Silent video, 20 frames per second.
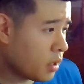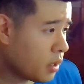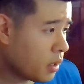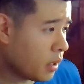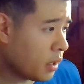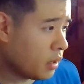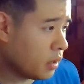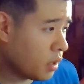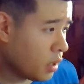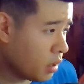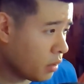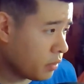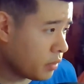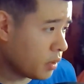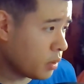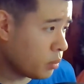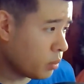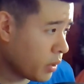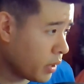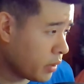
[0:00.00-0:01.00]
I love it
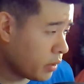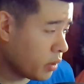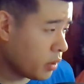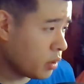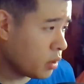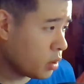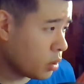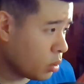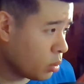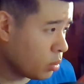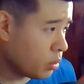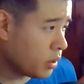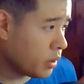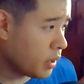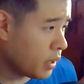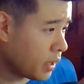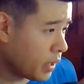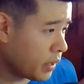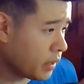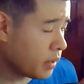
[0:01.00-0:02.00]
when you do it
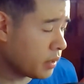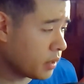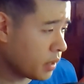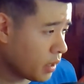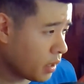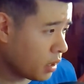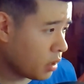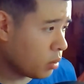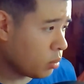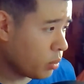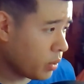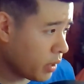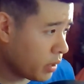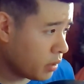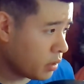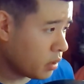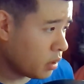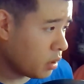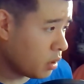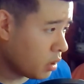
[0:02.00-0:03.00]
like that and when
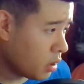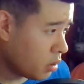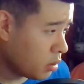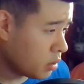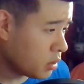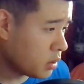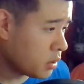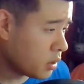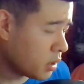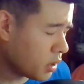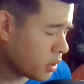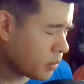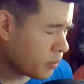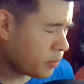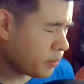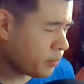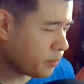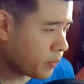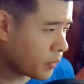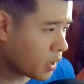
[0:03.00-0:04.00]
you close up.
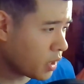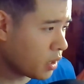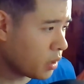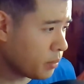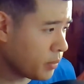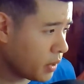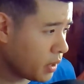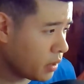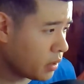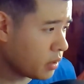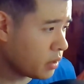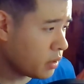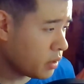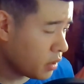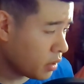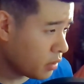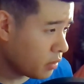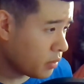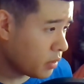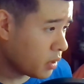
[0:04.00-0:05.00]
Give me the
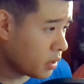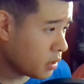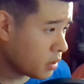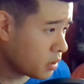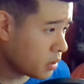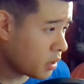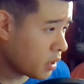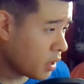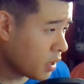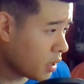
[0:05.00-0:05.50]
shivers.